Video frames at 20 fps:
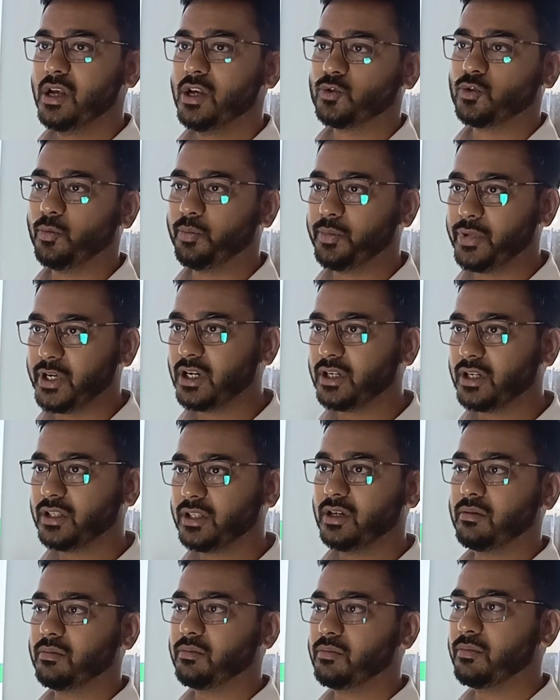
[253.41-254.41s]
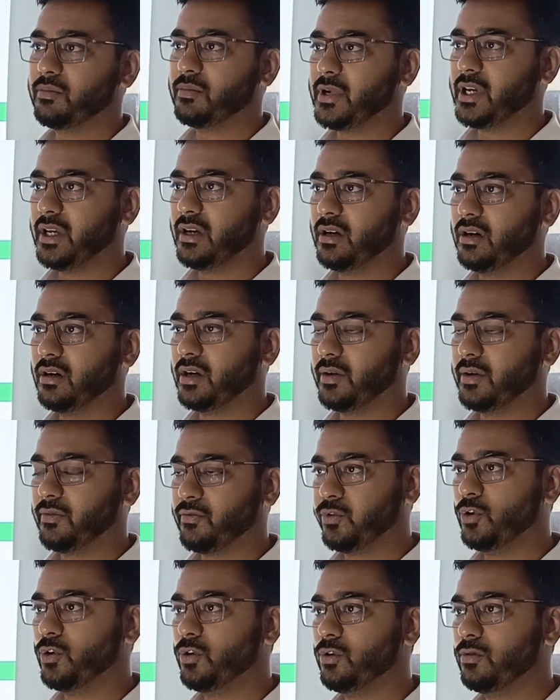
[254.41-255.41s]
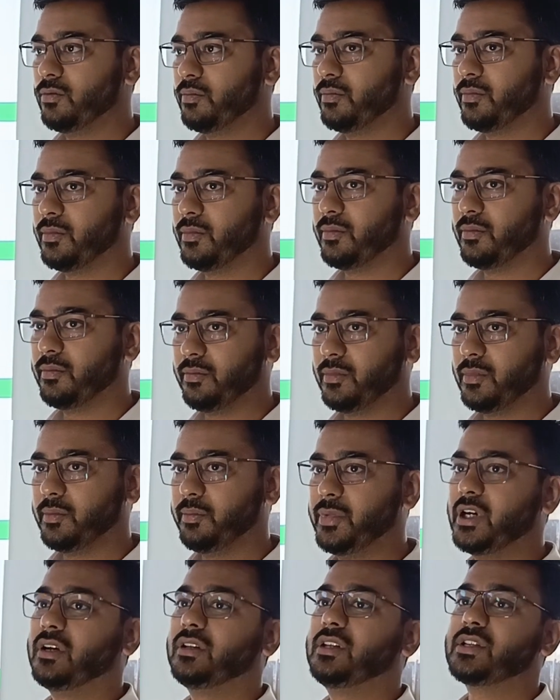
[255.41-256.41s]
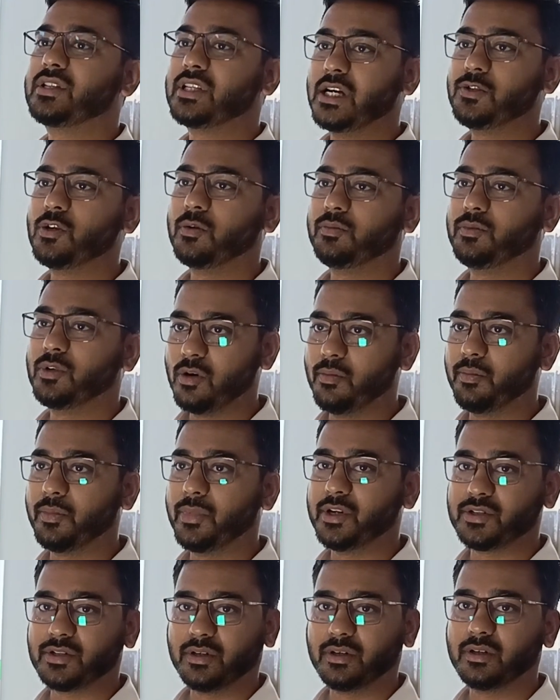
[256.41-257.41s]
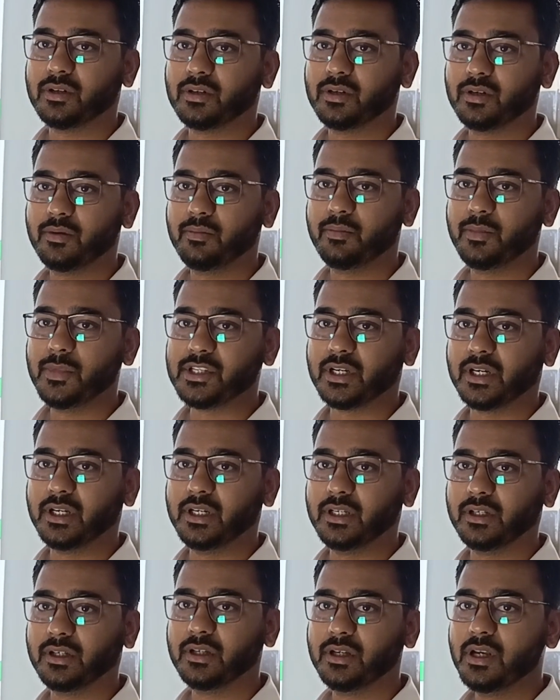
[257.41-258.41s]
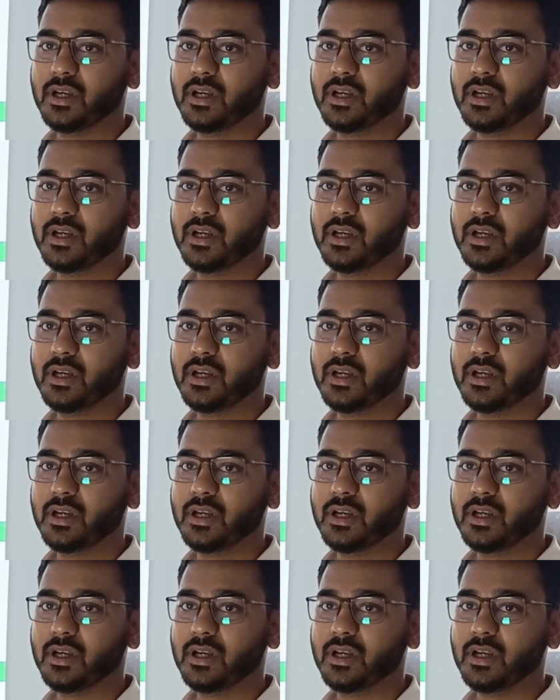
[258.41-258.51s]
So bigger the flow, bigger the size of the compressor basically.